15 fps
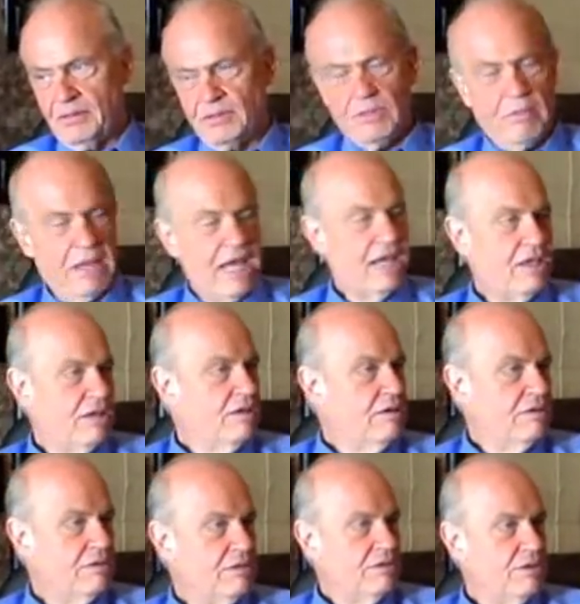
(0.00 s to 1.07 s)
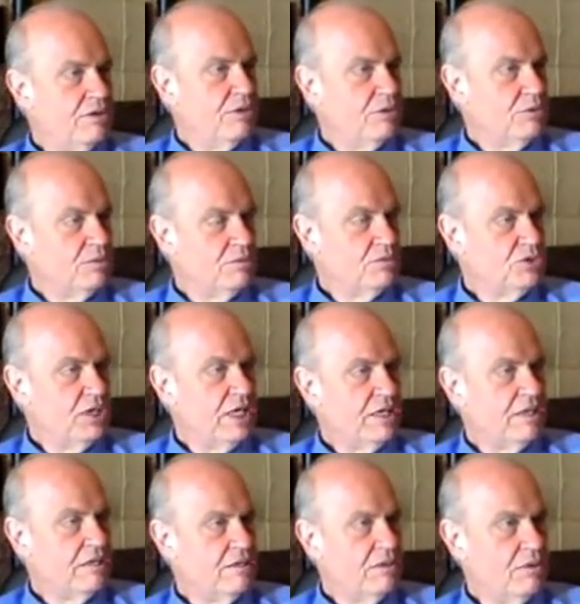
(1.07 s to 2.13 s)
tobacco,
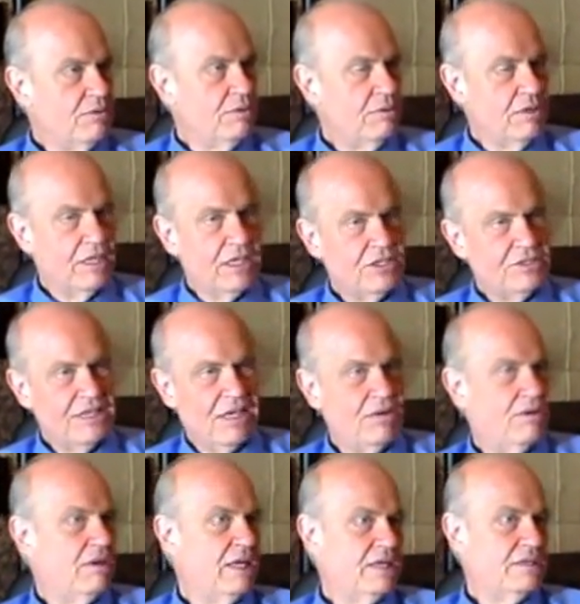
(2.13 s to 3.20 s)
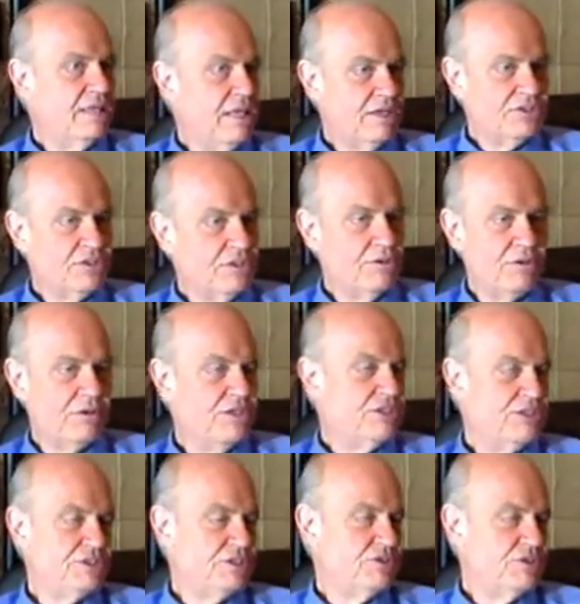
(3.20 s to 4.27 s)
second on the list. I don't like tax
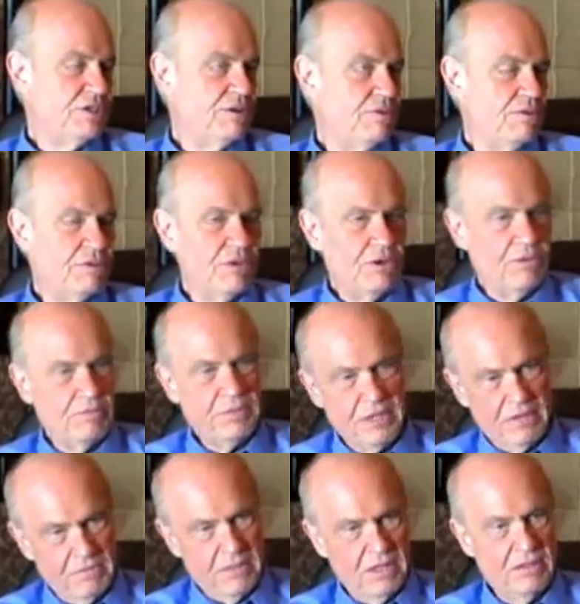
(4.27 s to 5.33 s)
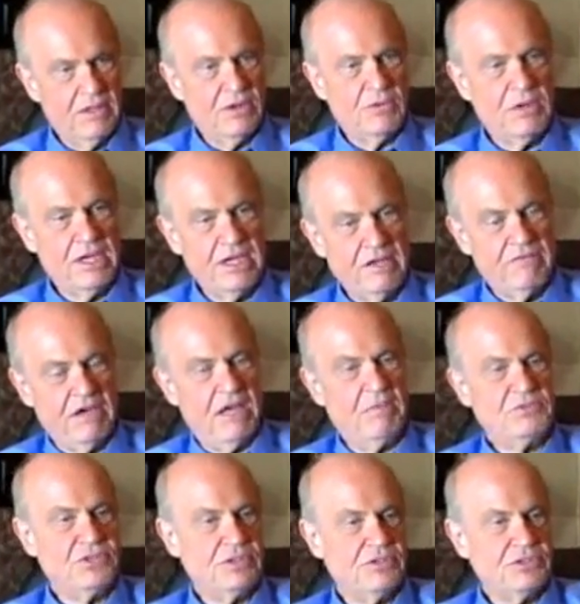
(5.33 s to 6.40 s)
increases in general. Give me the array of
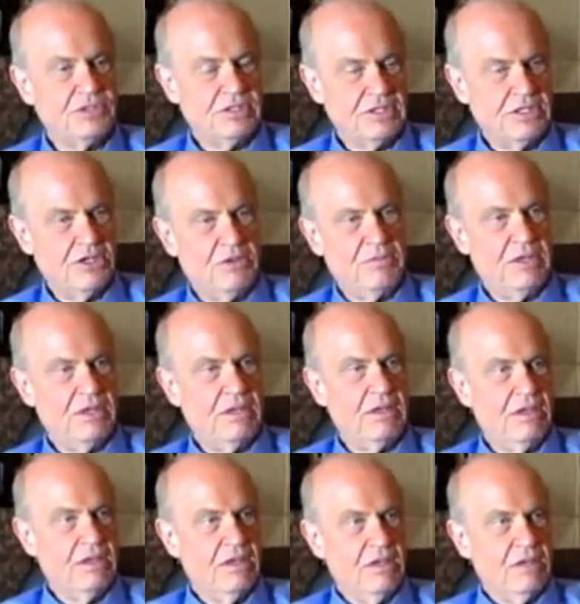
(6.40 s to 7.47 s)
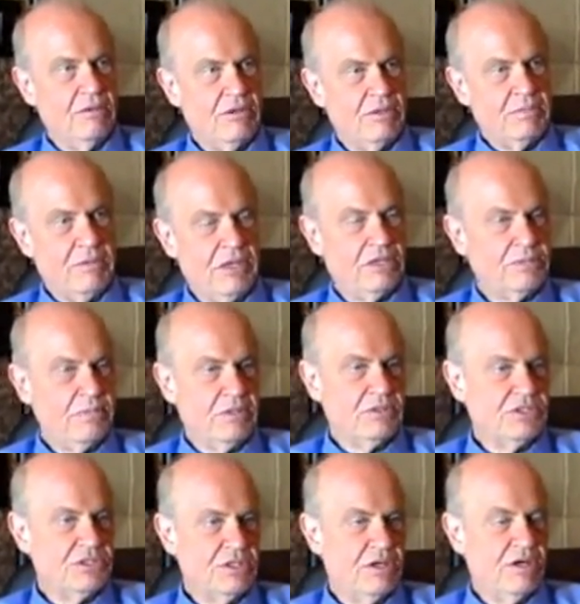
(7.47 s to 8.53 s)
options and tell me what the
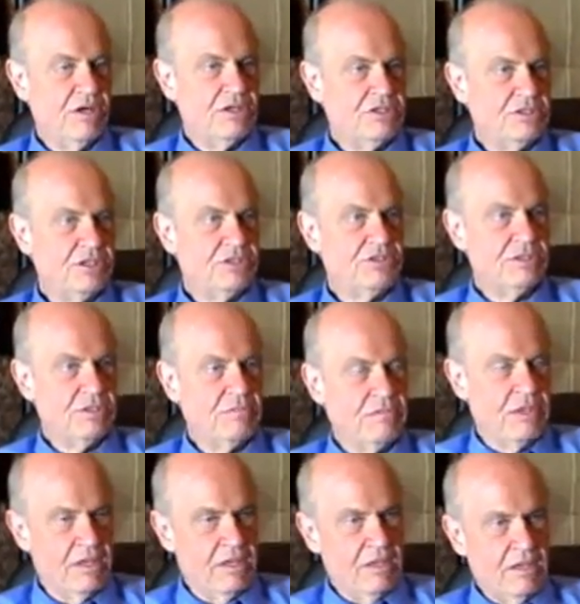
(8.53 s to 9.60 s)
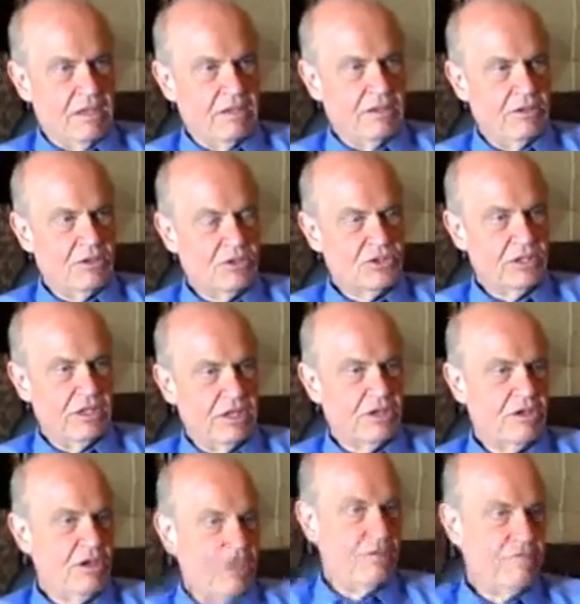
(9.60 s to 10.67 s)
possibilities are. It's just usually a
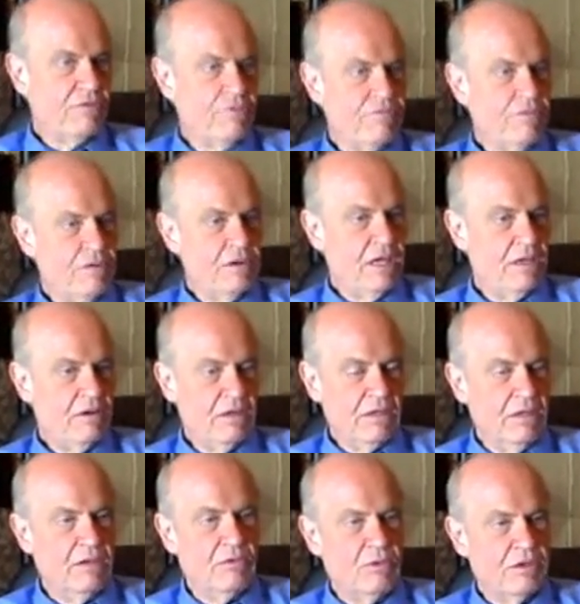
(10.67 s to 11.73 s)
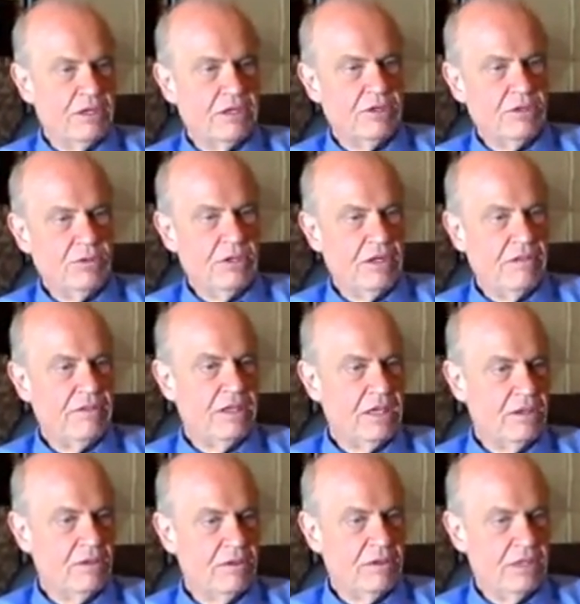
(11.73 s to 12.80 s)
cover for not wanting to do
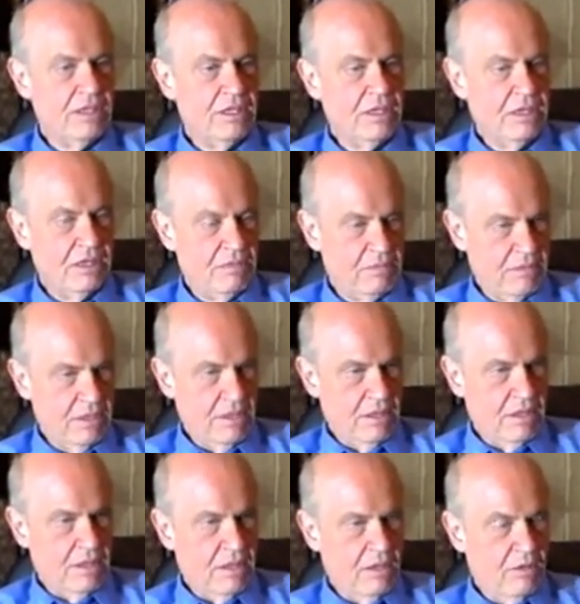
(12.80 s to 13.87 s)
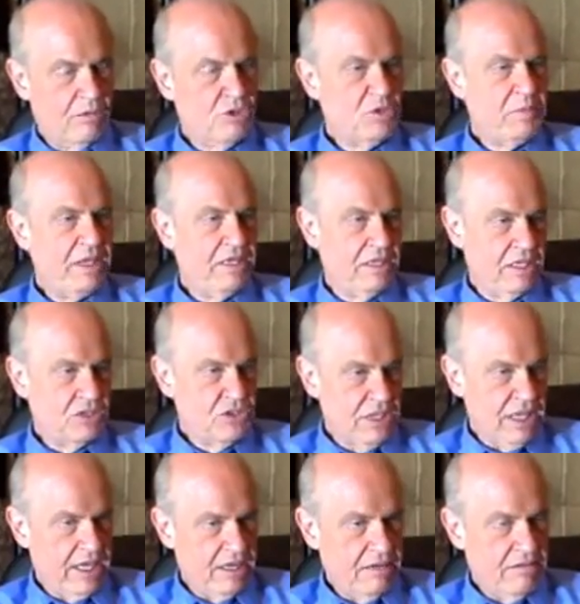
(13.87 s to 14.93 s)
anything on the spending side.